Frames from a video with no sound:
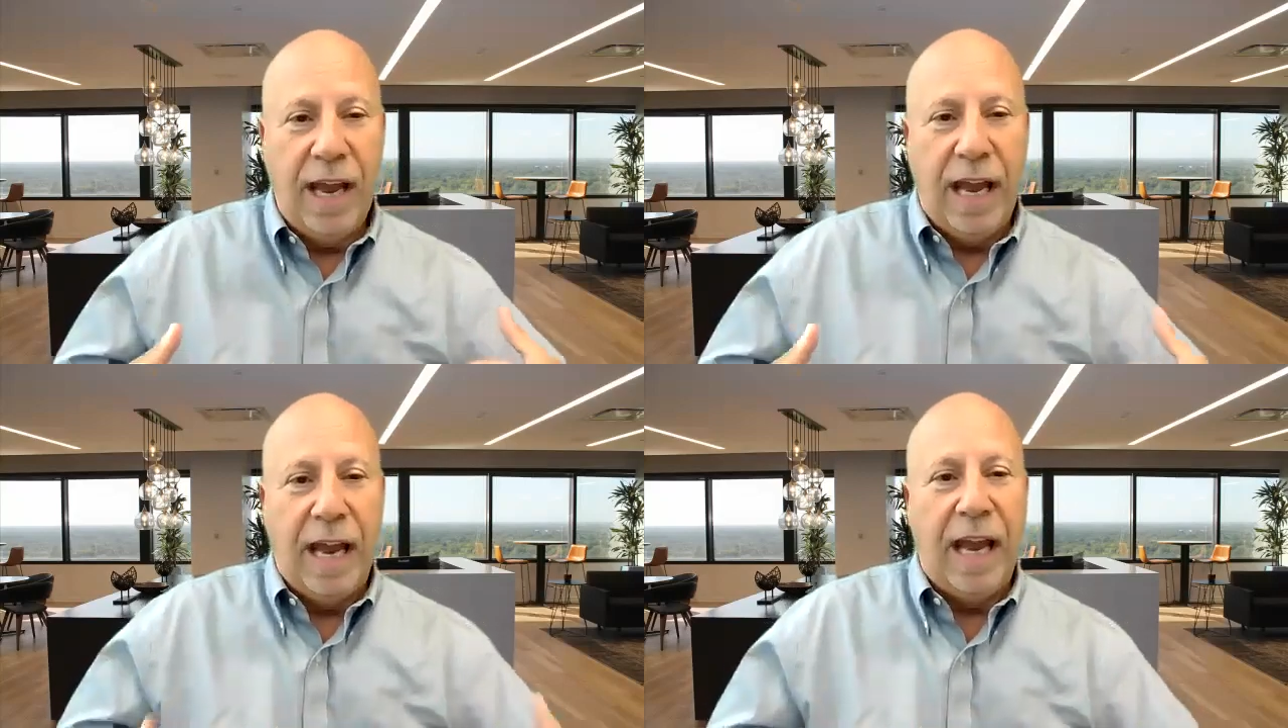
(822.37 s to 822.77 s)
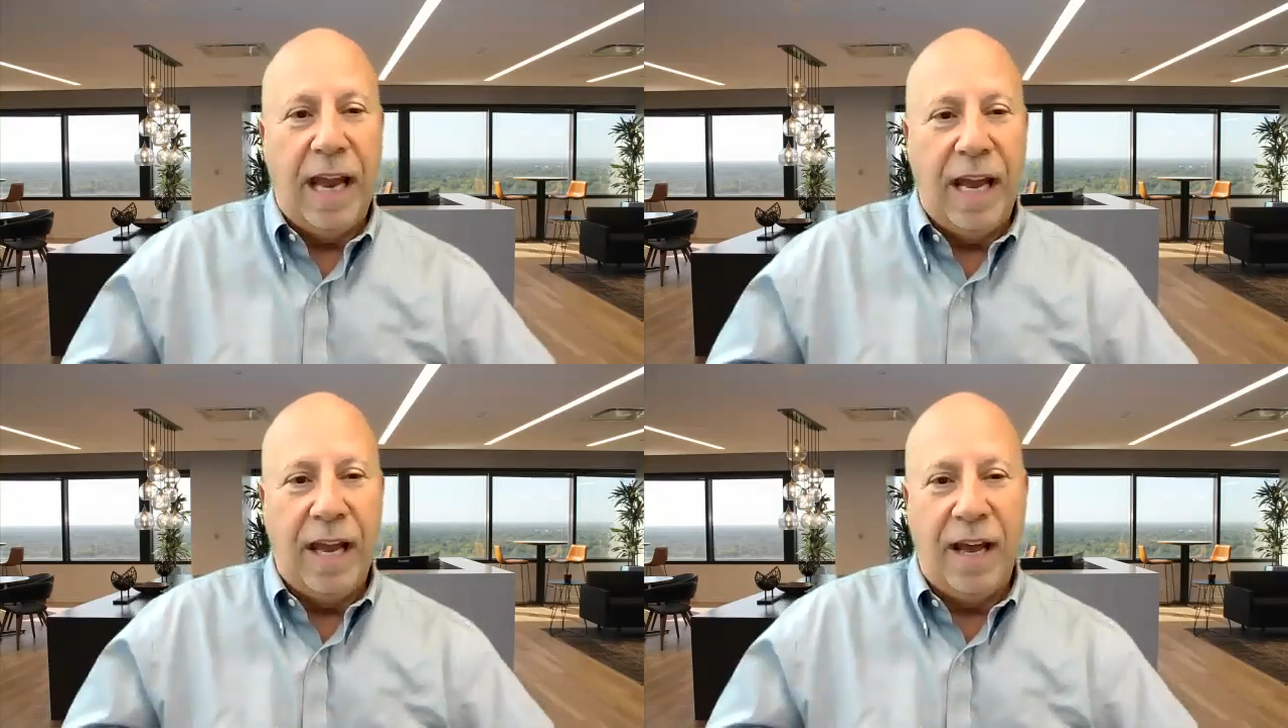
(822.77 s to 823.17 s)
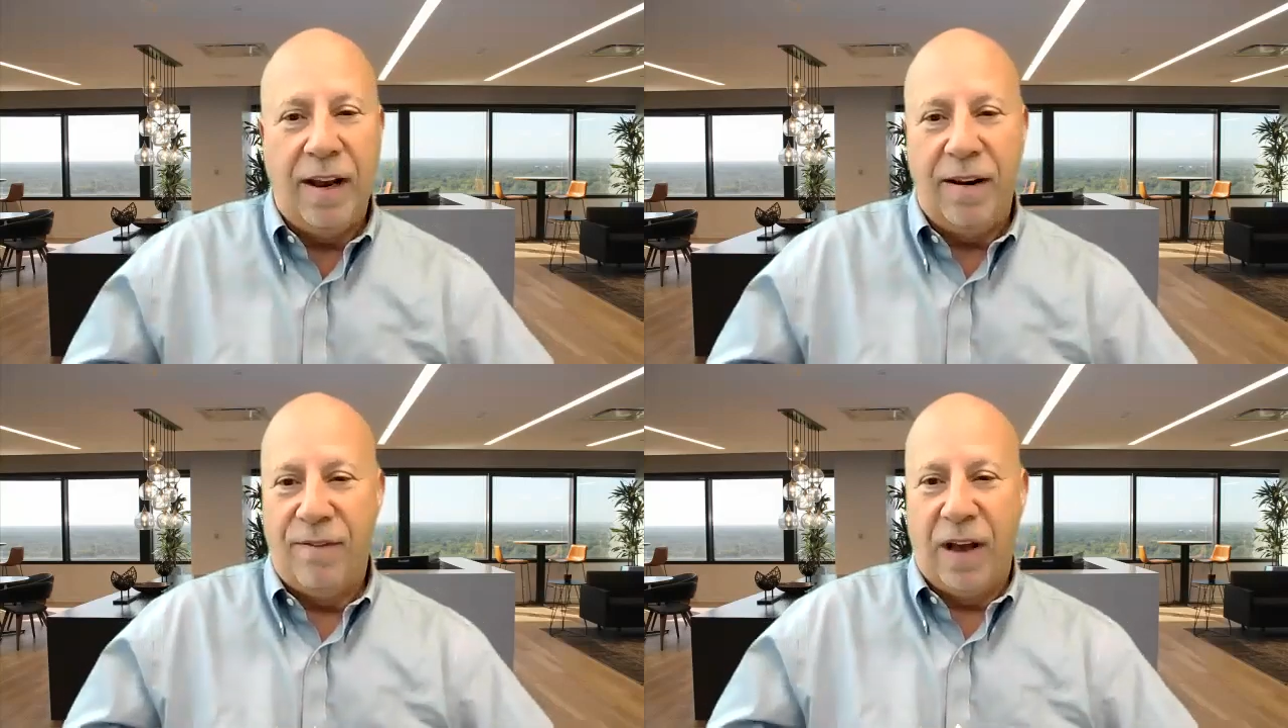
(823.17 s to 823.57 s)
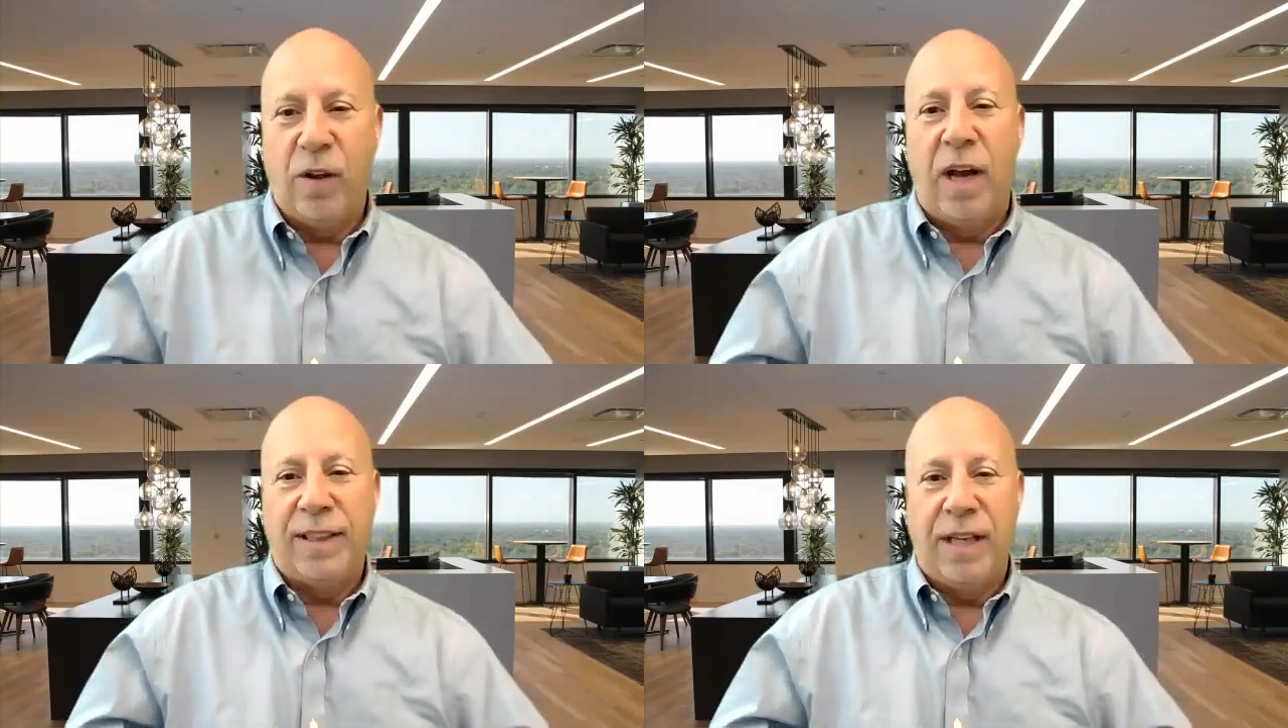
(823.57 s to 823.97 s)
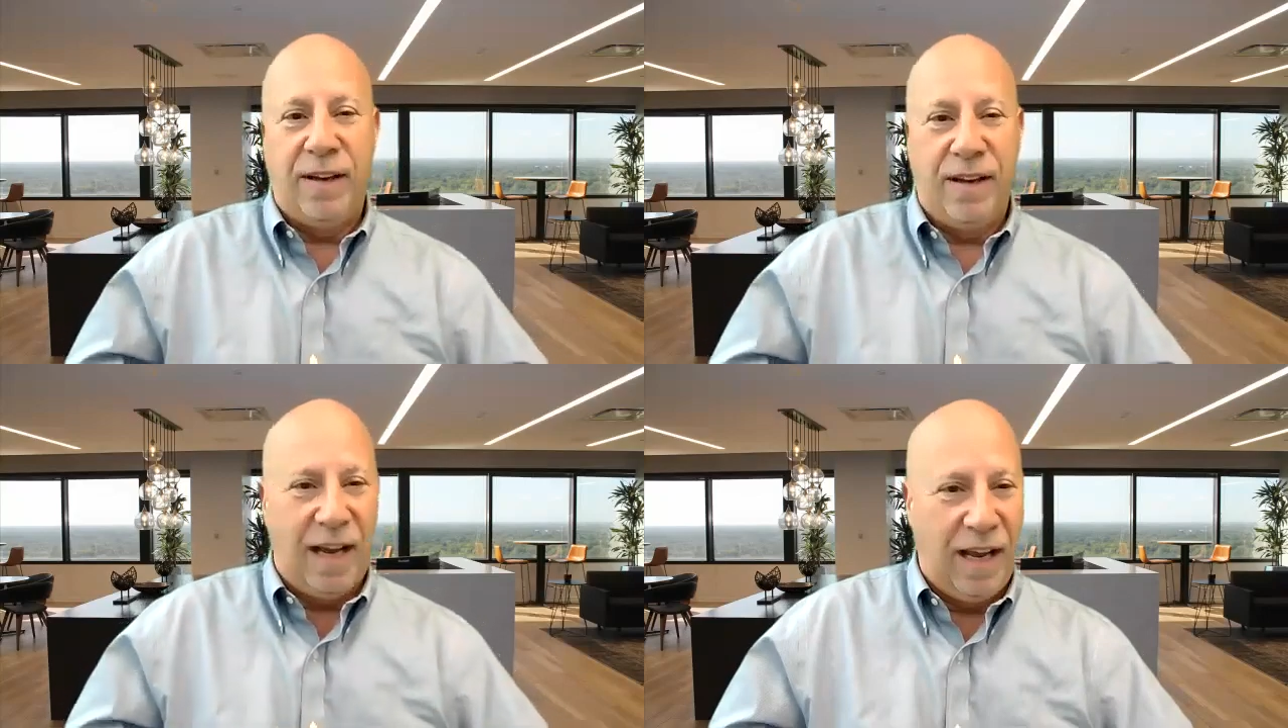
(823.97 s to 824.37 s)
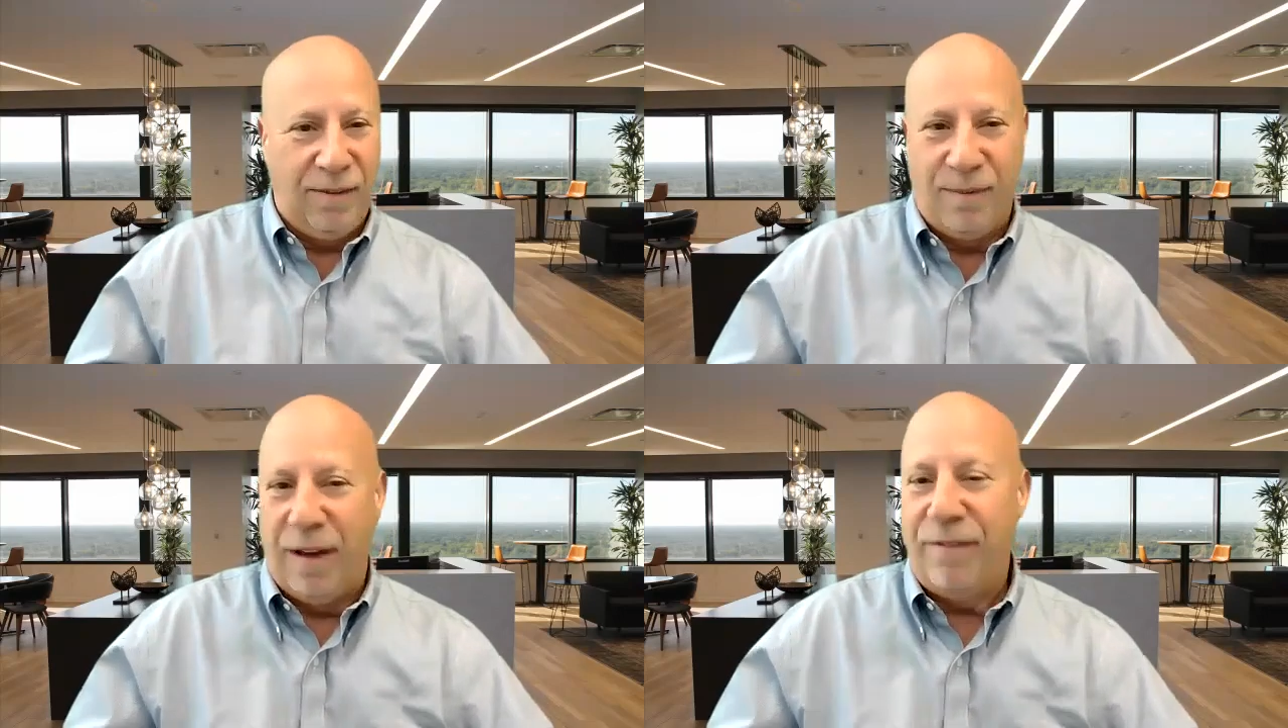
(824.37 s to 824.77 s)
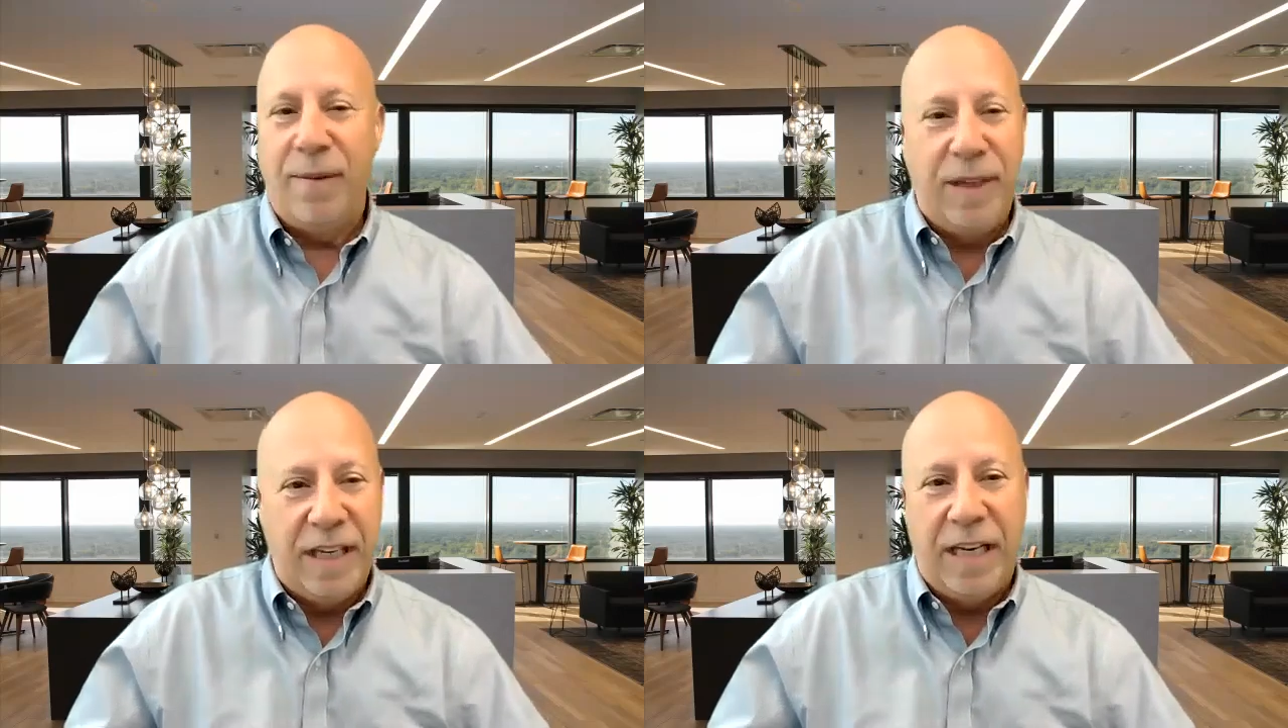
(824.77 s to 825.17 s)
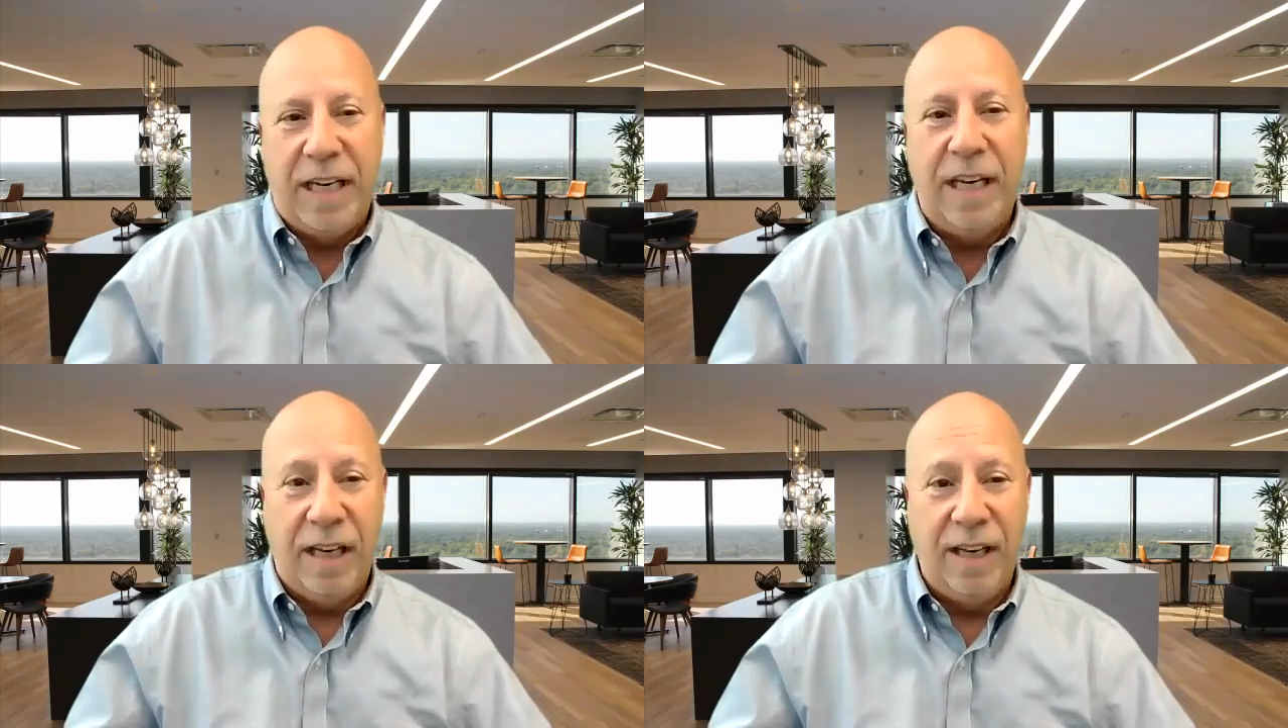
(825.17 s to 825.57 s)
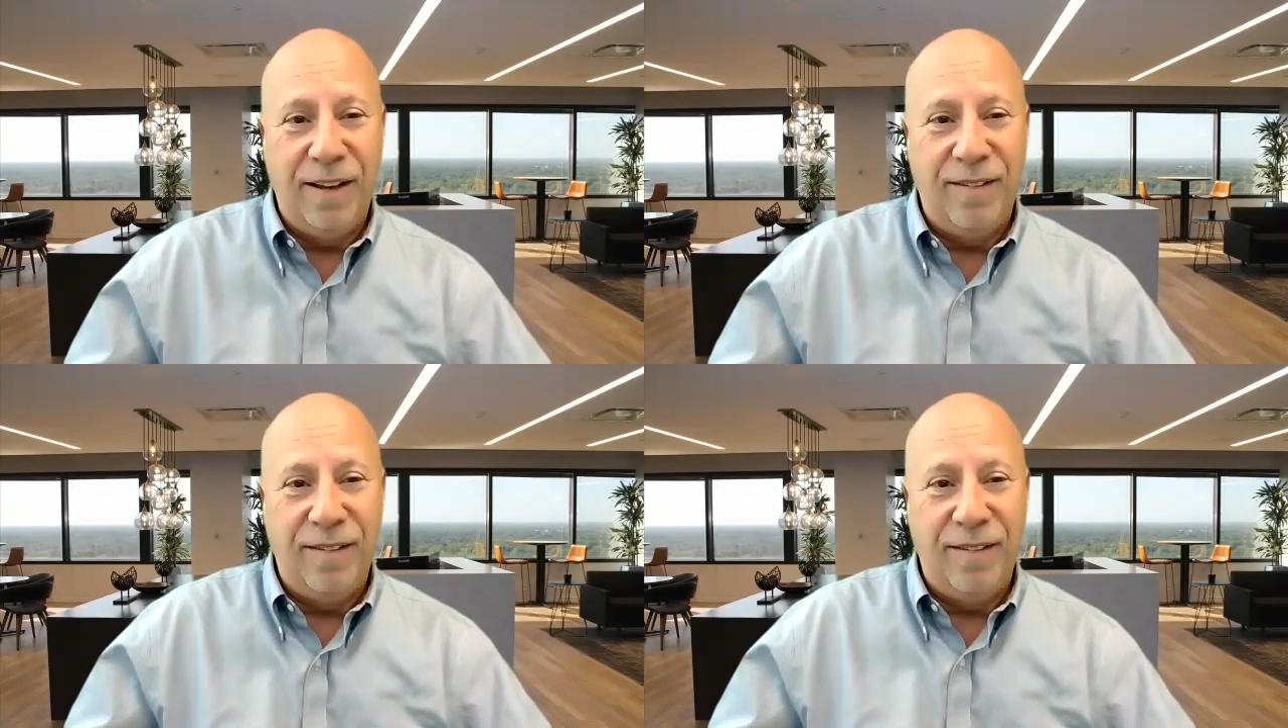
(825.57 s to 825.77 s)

And if I lost it, my family didn't eat.